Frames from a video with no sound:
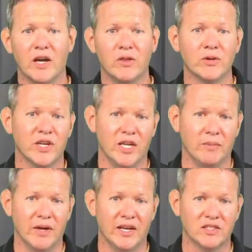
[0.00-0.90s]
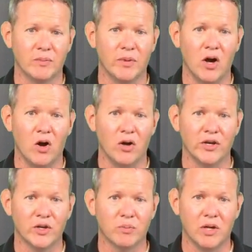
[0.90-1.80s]
other team has the ball
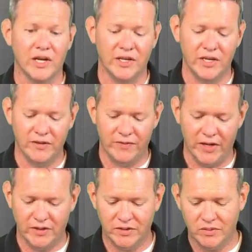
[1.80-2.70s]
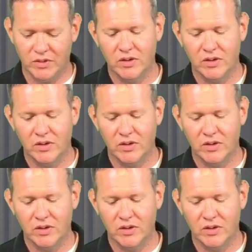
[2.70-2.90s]
and you're playing defense,